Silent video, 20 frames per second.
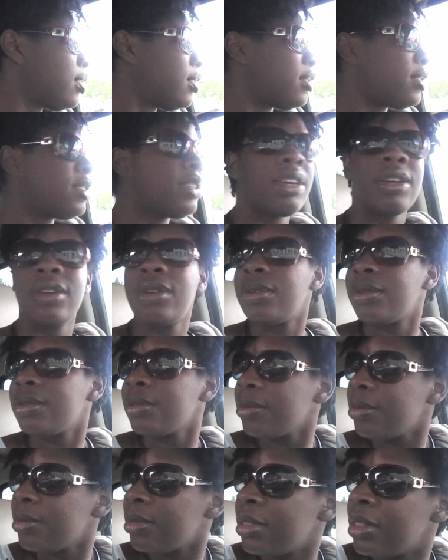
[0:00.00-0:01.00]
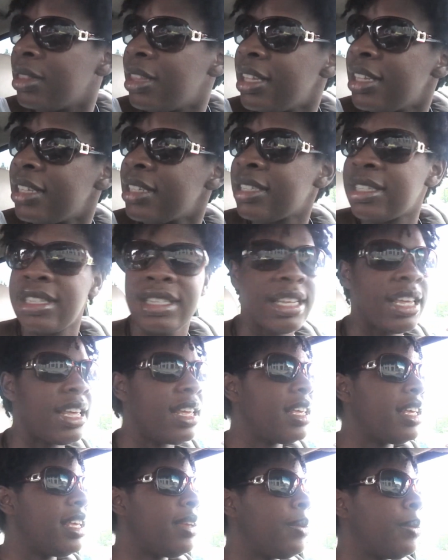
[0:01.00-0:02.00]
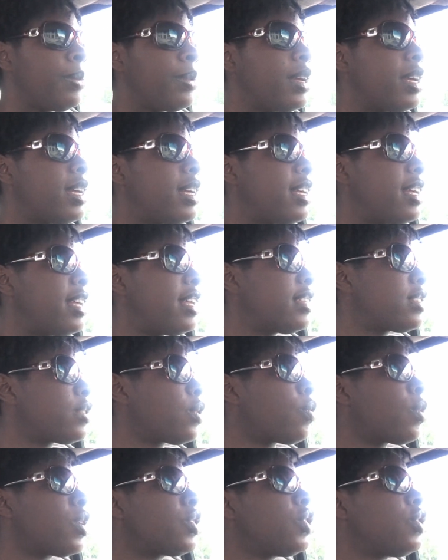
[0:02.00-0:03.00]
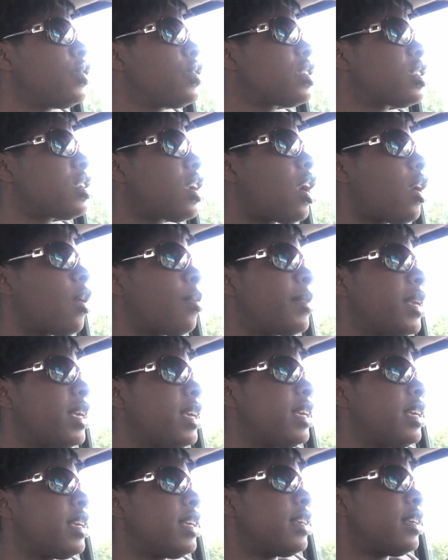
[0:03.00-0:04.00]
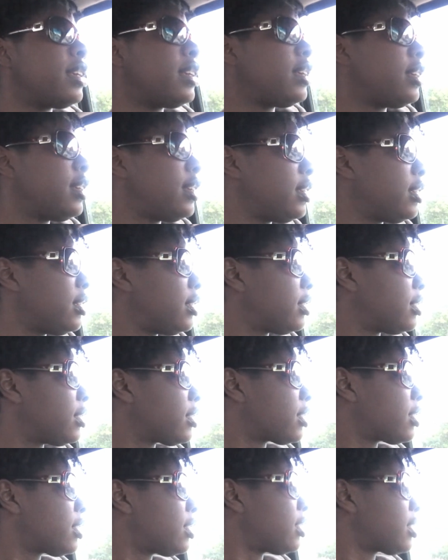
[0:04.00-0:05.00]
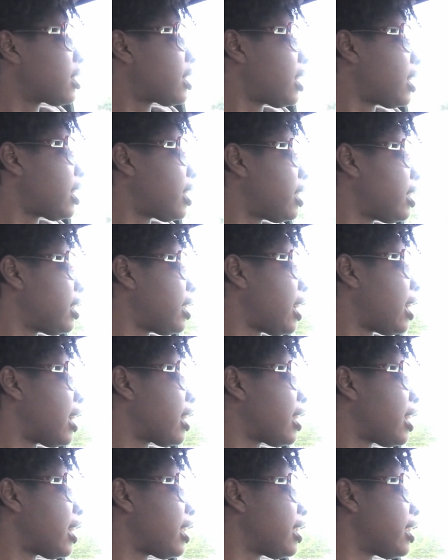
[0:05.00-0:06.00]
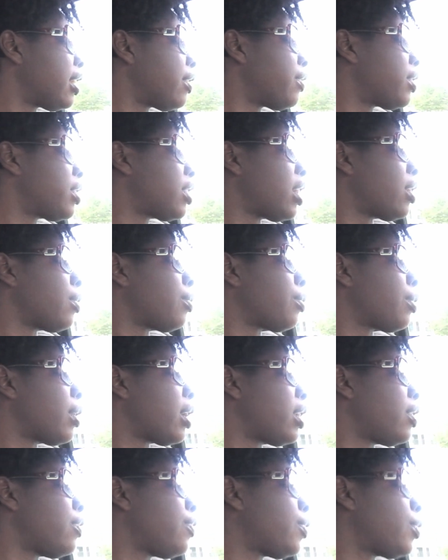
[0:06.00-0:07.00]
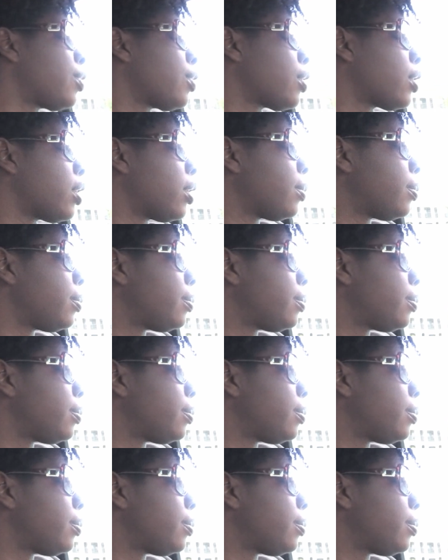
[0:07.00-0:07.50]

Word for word: So this was what you saw me cooking and getting everything ready for,